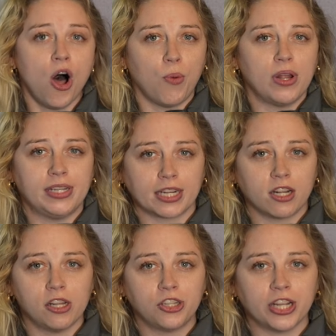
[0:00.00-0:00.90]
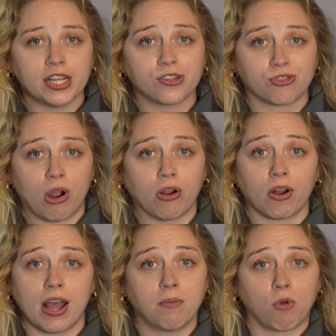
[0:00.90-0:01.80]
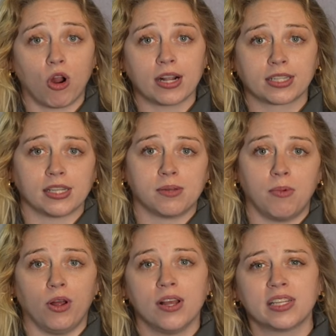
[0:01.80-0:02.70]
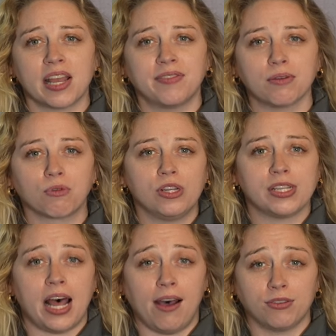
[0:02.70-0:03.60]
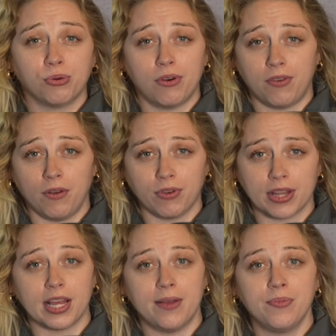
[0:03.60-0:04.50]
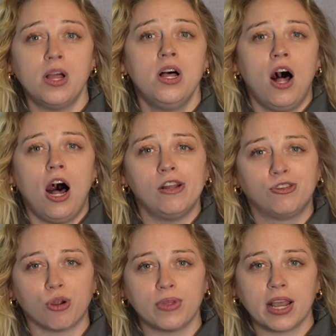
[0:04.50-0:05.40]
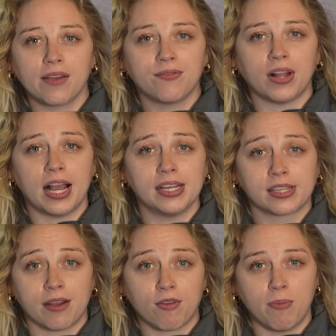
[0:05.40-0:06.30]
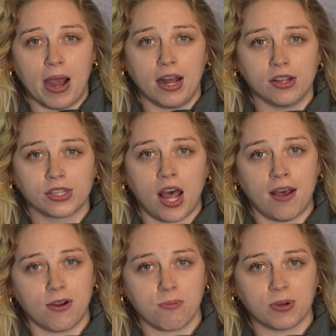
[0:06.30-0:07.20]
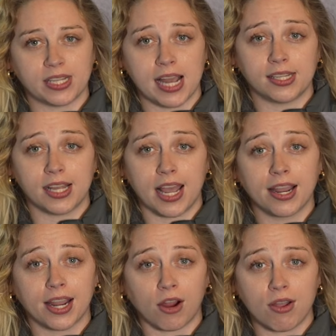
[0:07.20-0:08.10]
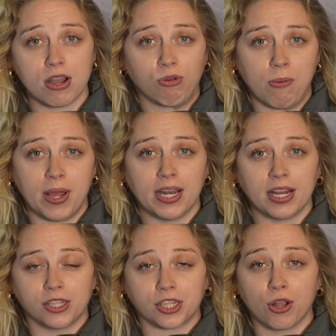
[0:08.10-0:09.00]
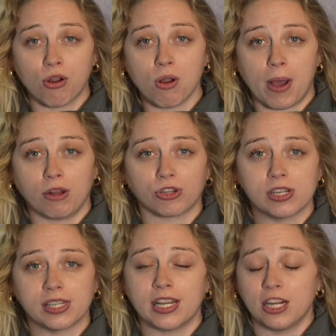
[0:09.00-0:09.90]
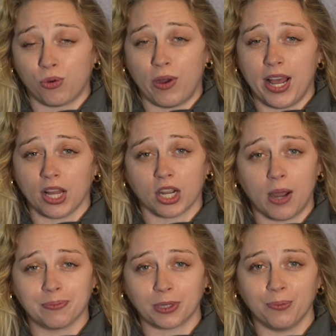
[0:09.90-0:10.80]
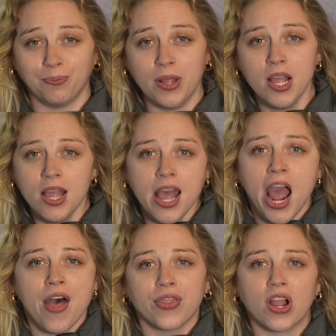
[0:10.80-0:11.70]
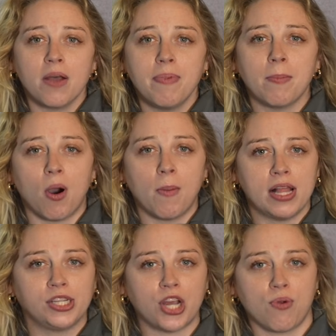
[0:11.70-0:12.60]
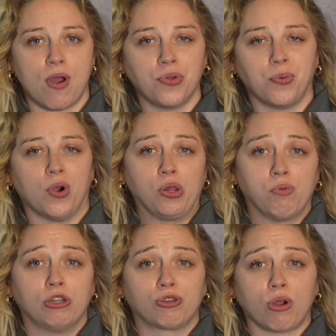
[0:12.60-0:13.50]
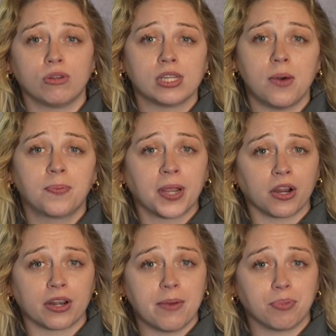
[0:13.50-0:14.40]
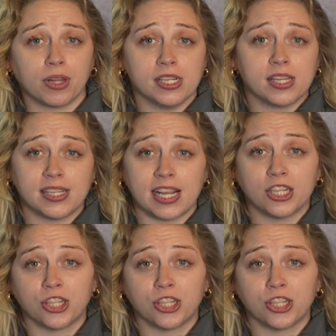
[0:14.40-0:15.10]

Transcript: When technology gets stronger and more accessible, safety rules have to evolve with it. A drone that can fly several miles, hover precisely, and carry equipment needs clearer boundaries than a toy helicopter. There have been moments around the world where drones appeared in places they